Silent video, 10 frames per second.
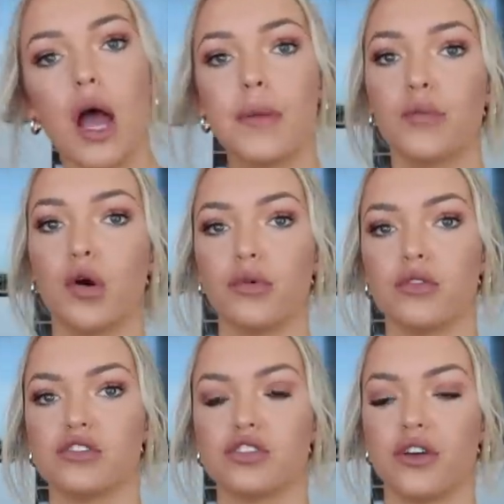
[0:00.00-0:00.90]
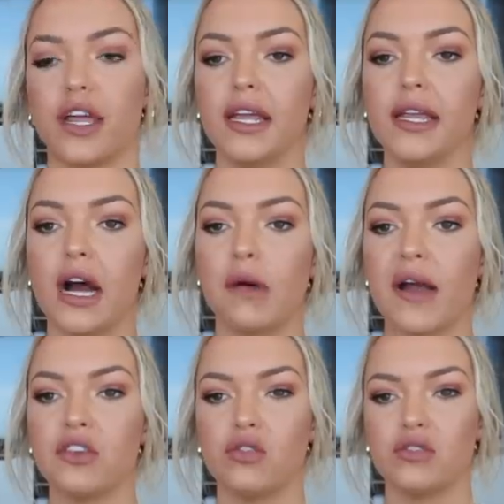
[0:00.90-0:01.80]
I'm gonna pop it on the screen.
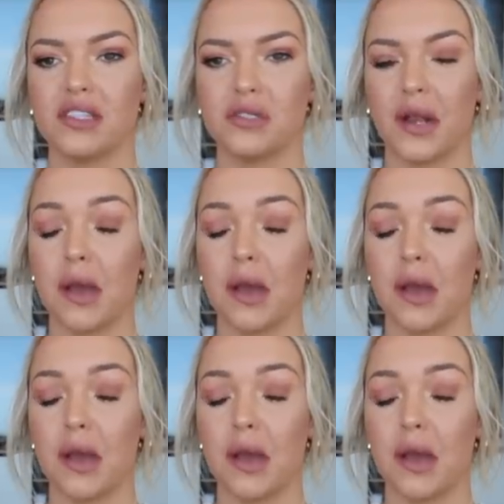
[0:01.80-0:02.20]
I used this when